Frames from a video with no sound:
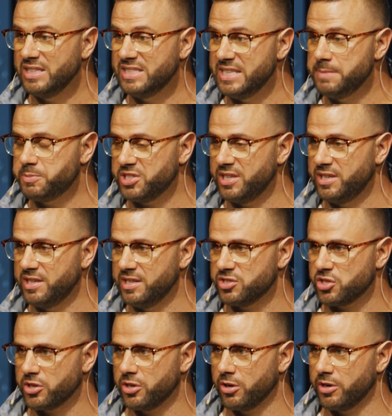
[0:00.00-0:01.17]
Deep-seated
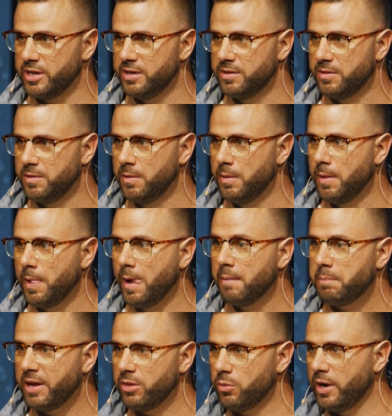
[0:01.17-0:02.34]
insecurity.
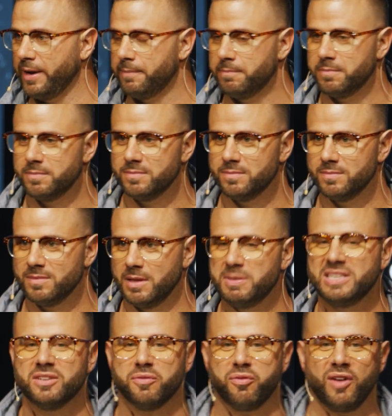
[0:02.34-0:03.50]
By the way, let me
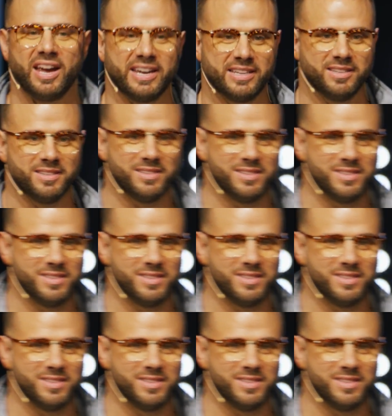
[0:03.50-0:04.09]
define